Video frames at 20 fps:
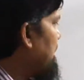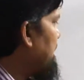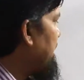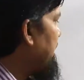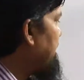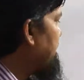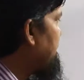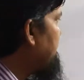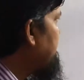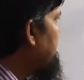
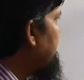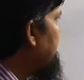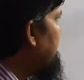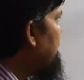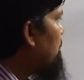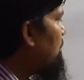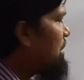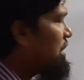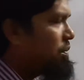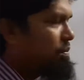And descending
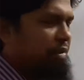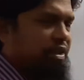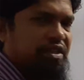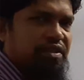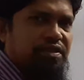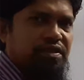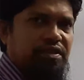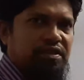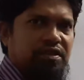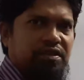order
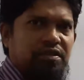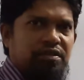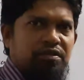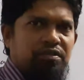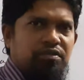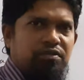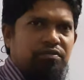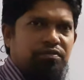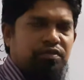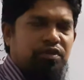means
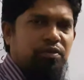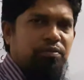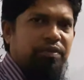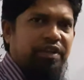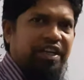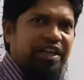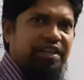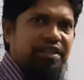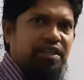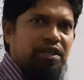from
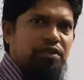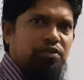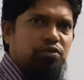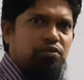greater